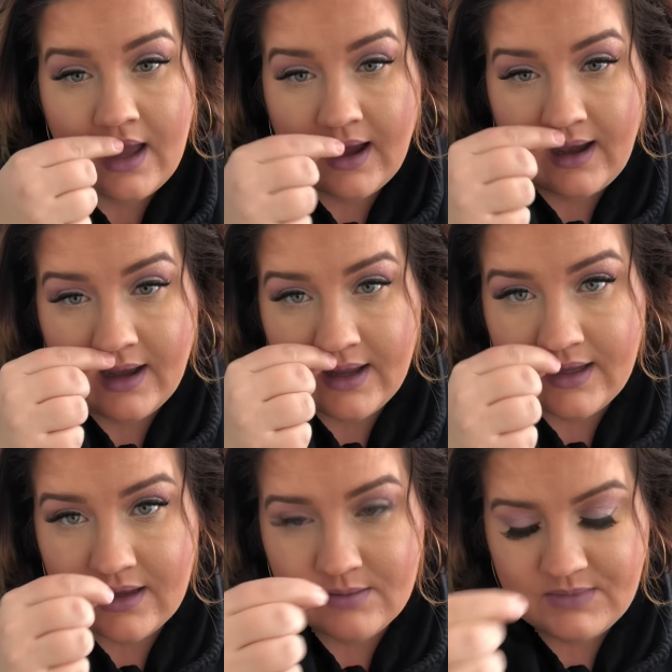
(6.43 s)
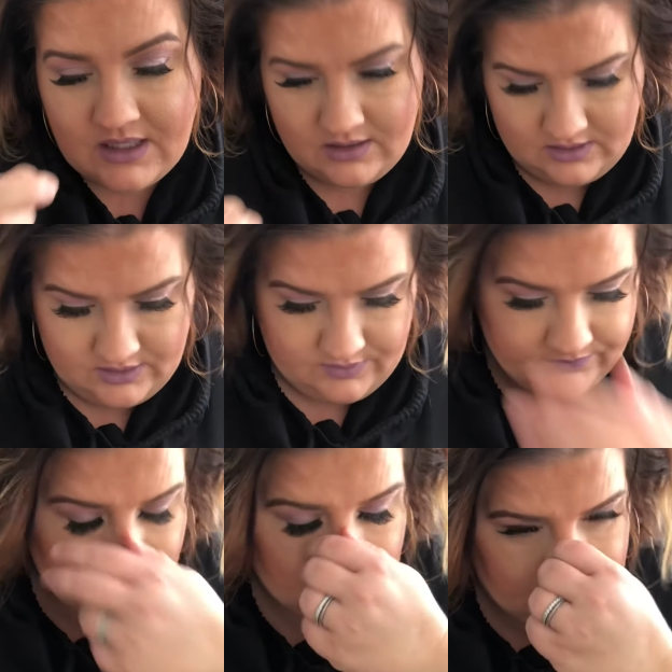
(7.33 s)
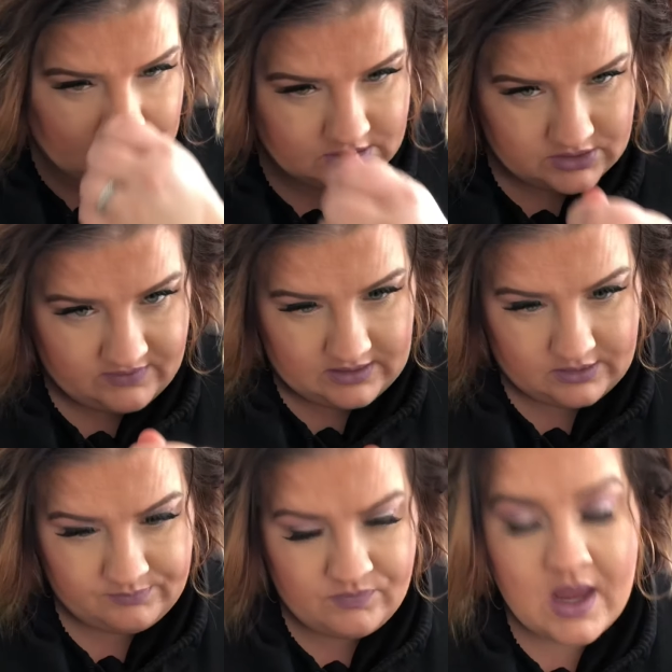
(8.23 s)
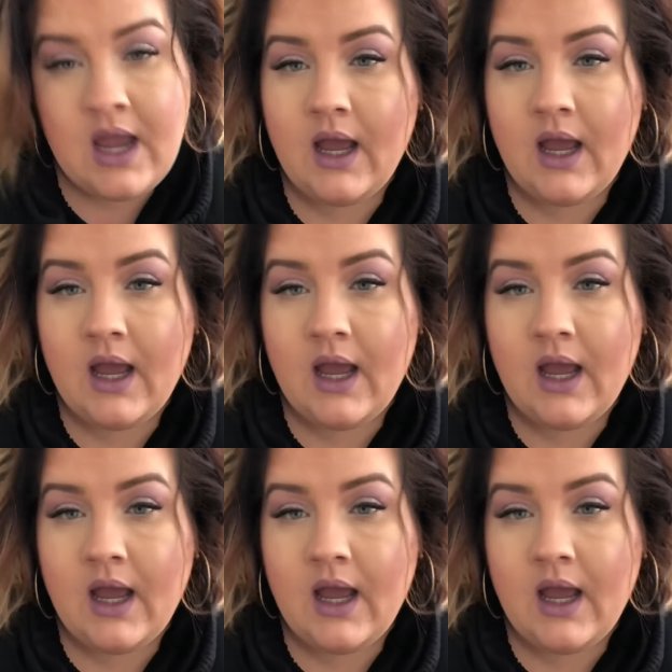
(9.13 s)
I am here, oh my gosh, right here,